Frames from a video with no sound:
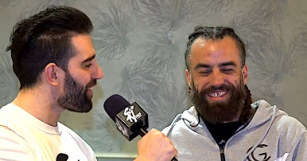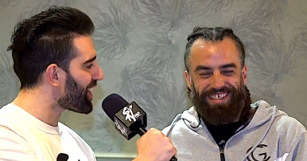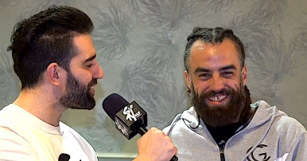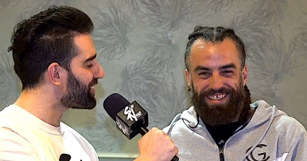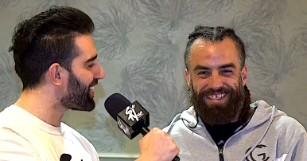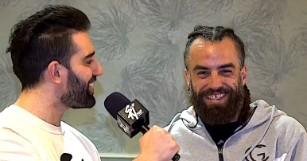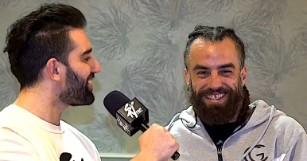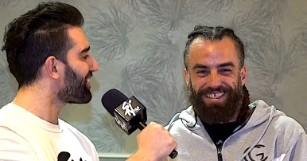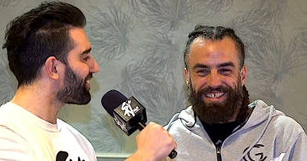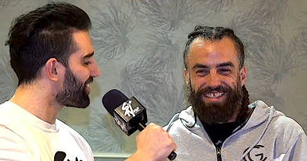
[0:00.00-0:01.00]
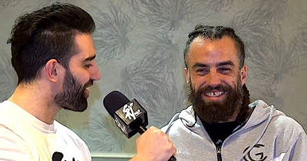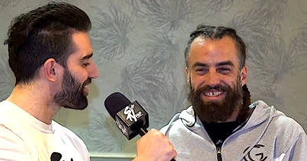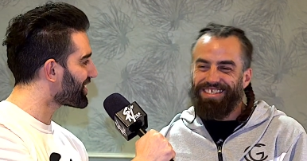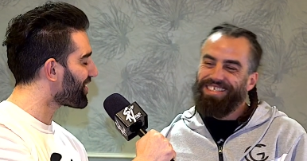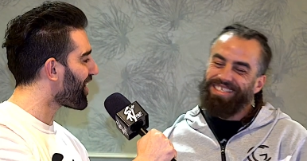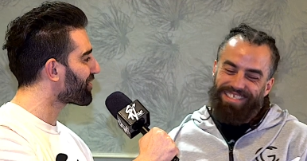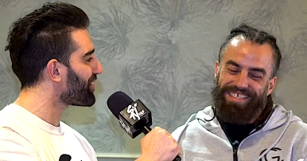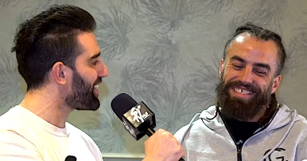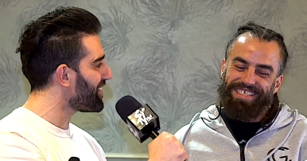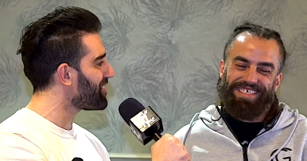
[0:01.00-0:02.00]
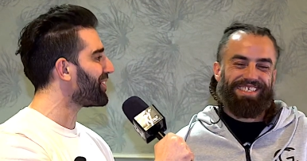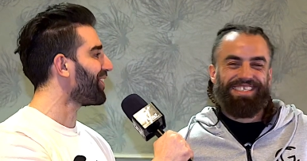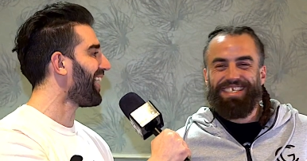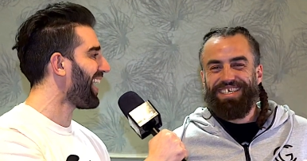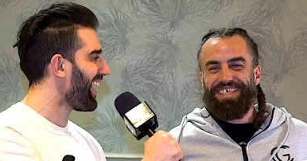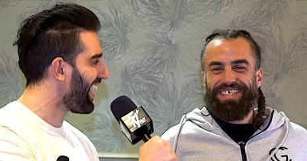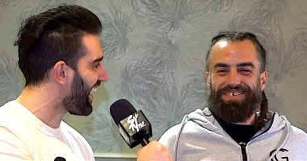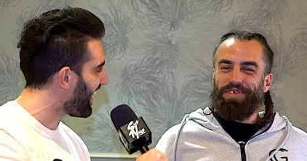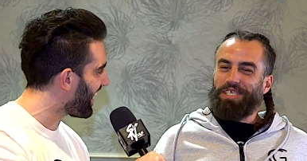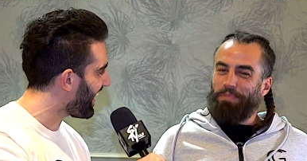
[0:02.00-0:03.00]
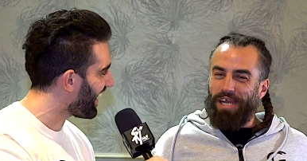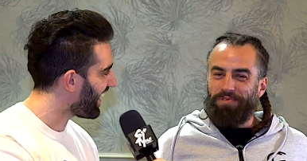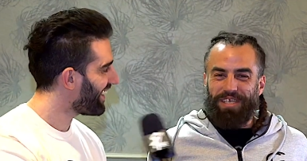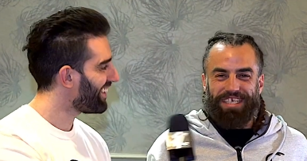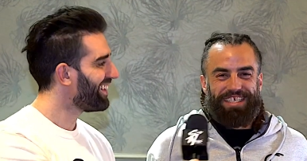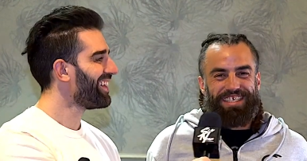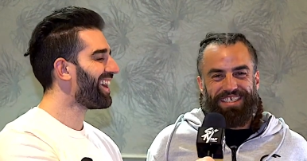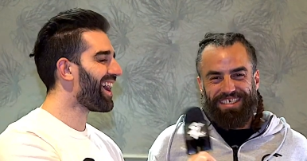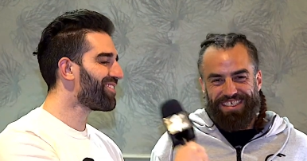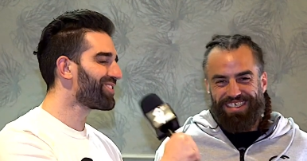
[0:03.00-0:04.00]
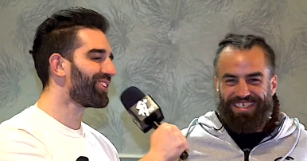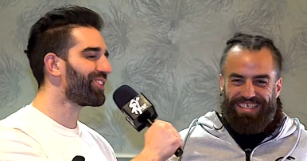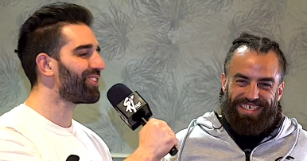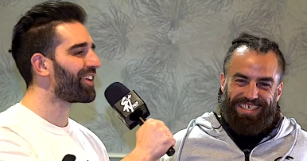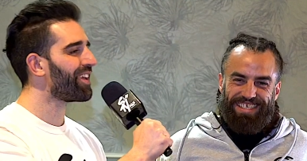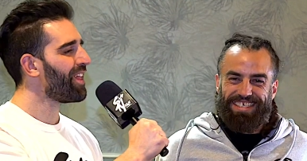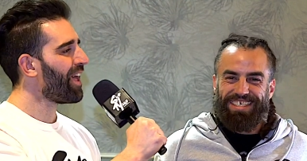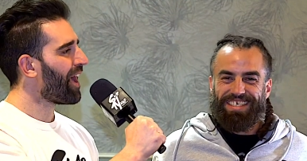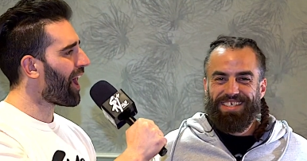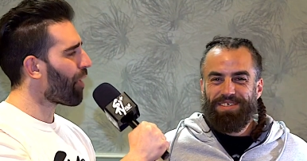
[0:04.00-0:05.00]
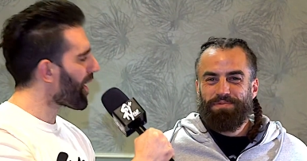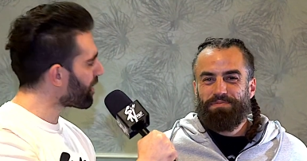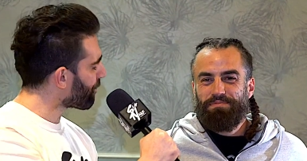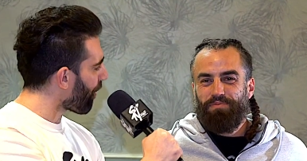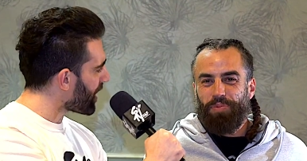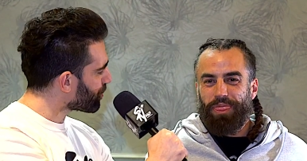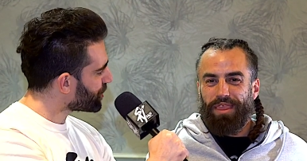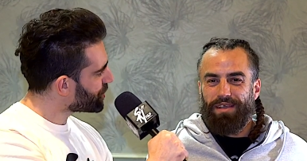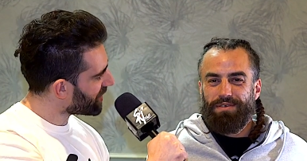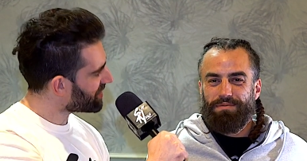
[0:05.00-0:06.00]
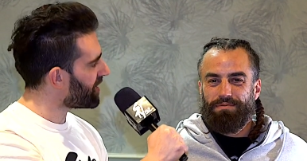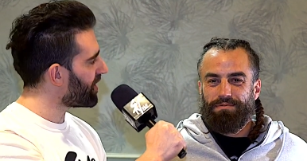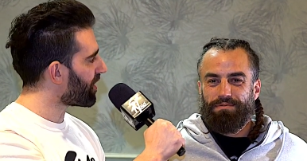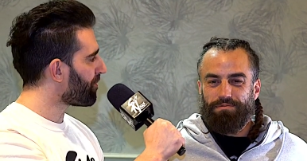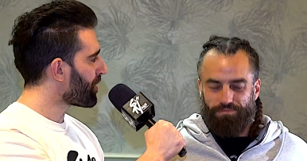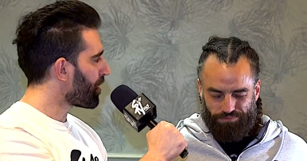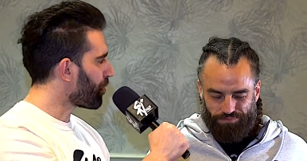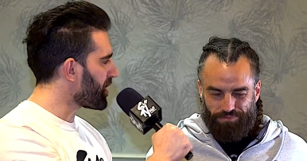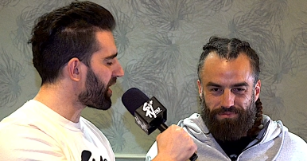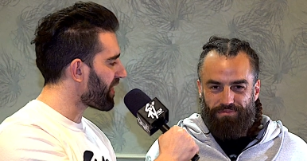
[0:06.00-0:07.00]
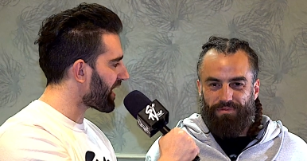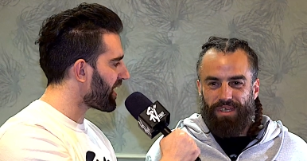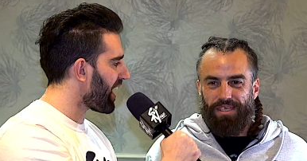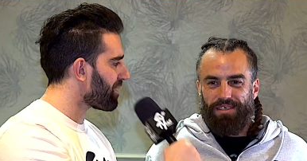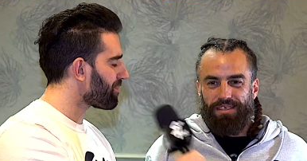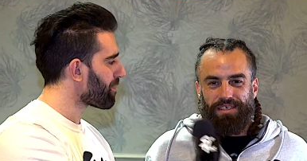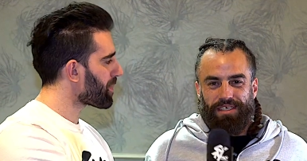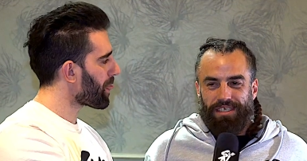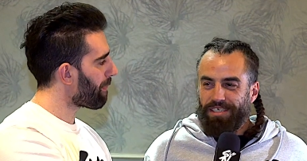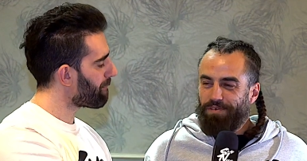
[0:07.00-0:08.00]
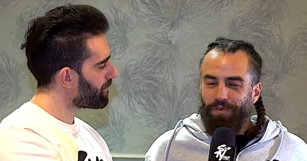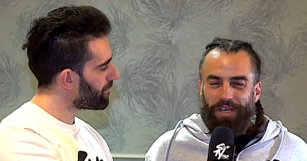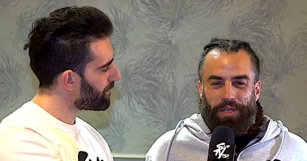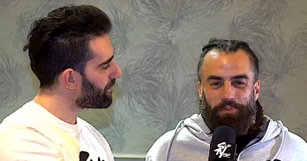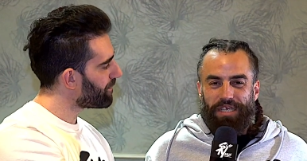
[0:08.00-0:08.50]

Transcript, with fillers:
Speaker 1: you've actually stayed here, you know, this long for the interview.
Speaker 2: Respectfully.
Speaker 1: Absolutely. Waylon Frost was just here. What do you think of that cat? He's a fucking